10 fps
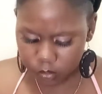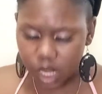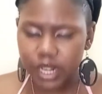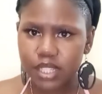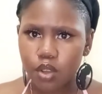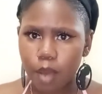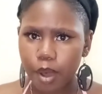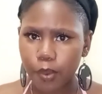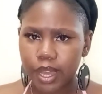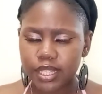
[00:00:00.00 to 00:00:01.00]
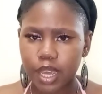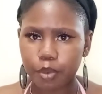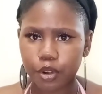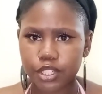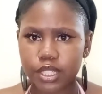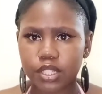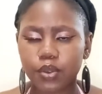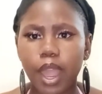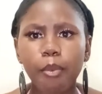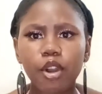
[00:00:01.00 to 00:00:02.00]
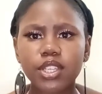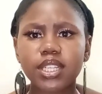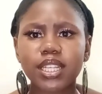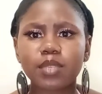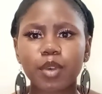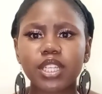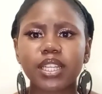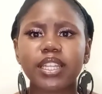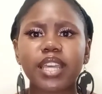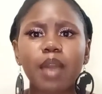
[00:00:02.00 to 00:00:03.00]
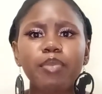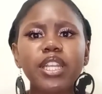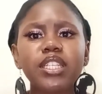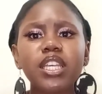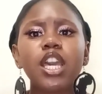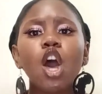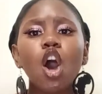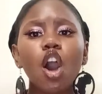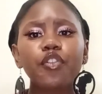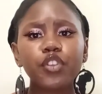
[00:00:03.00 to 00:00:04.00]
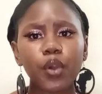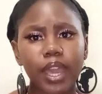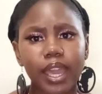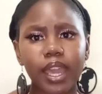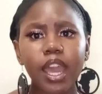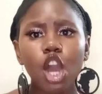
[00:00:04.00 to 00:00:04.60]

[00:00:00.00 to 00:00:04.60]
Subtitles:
let's talk about what is hair porosity. So hair porosity is basically the ability of your hair